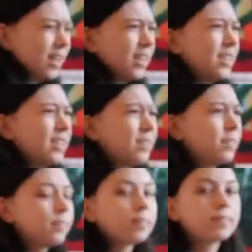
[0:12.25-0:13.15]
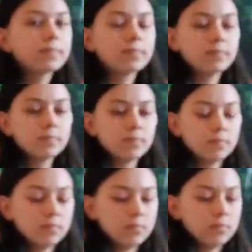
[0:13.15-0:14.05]

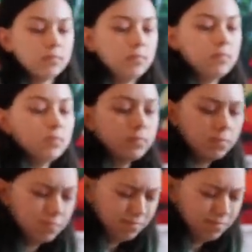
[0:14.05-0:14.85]
Nothing is said.